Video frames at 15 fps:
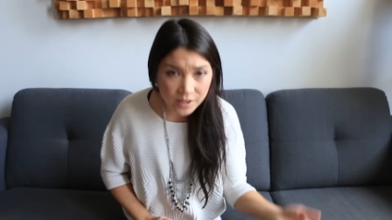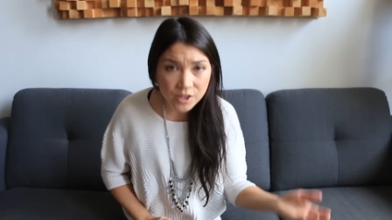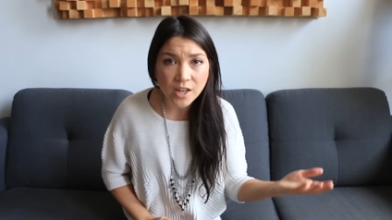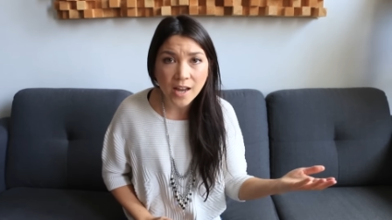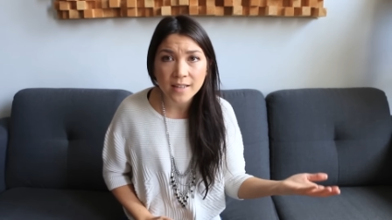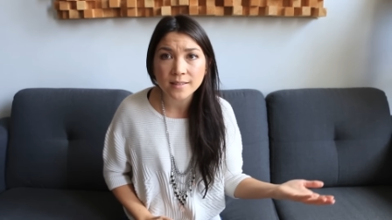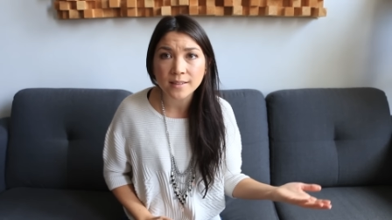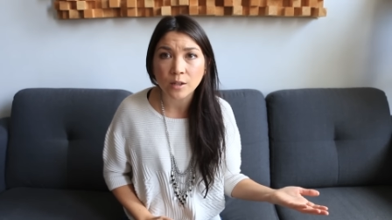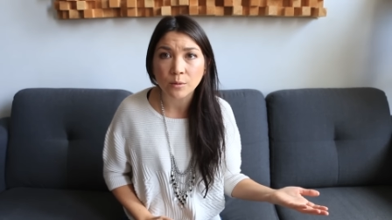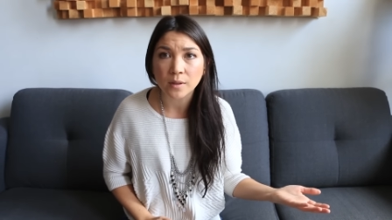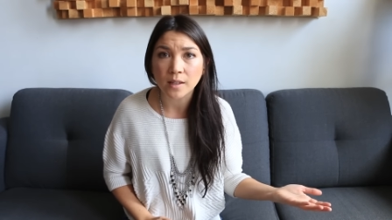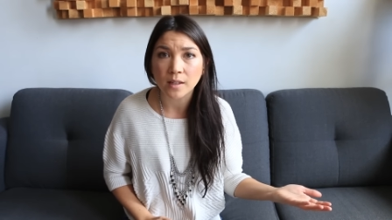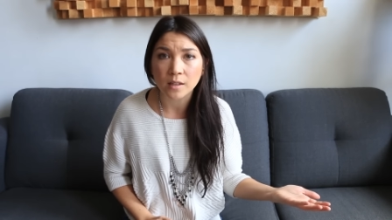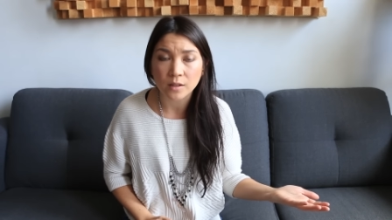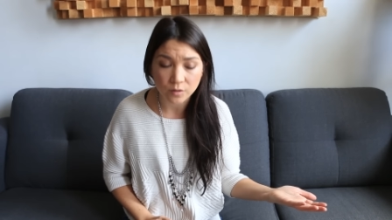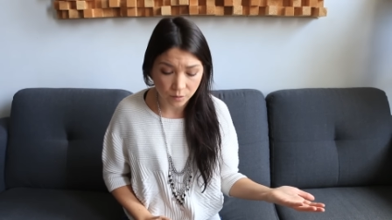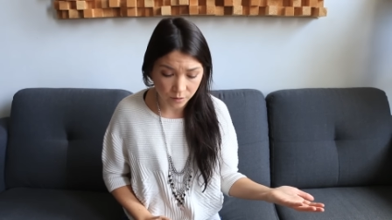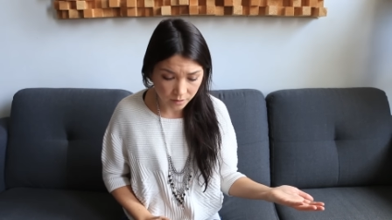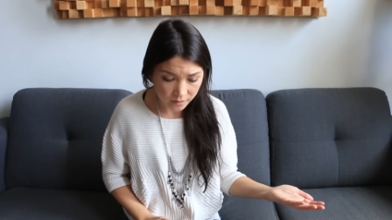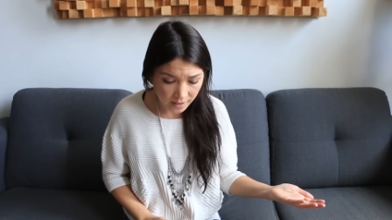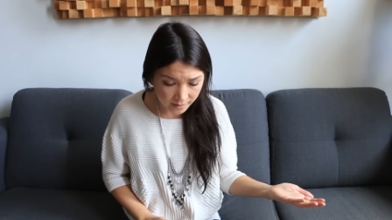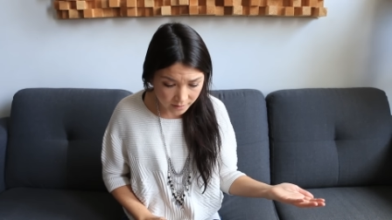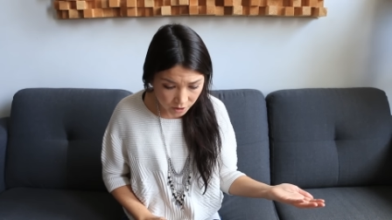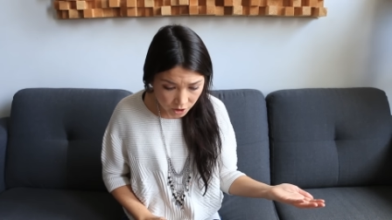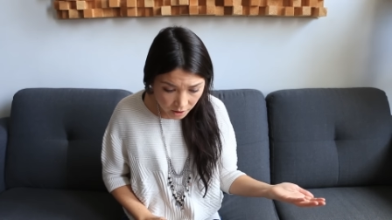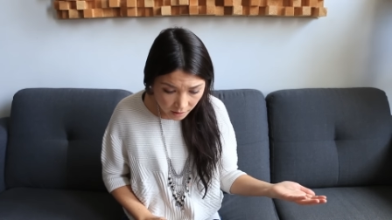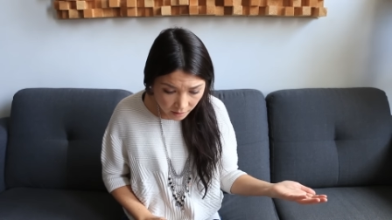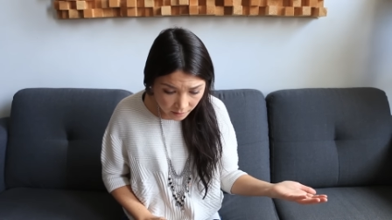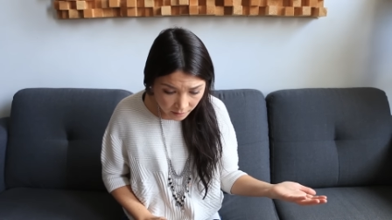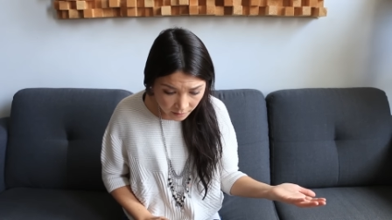think she has dealt with eating disorders, hasn't
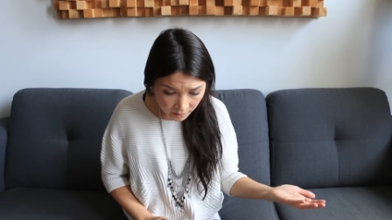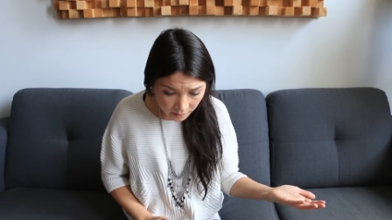she?